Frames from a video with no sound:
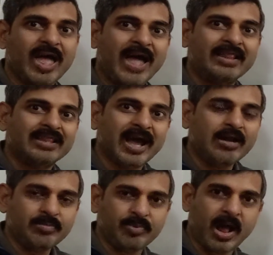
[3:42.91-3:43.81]
and
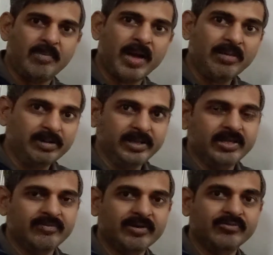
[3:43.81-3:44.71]
that probably,
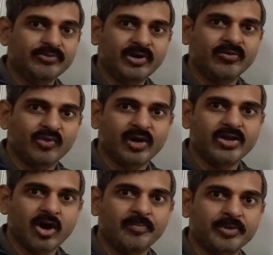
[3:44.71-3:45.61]
even if you are really
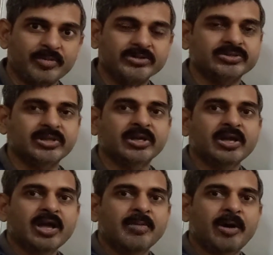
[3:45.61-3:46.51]
optimistic
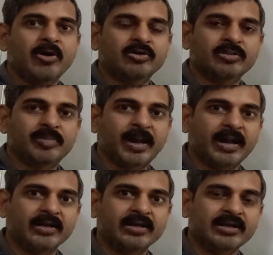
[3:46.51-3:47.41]
about the
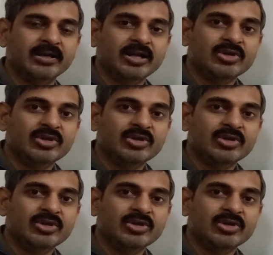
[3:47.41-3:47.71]
Palantir,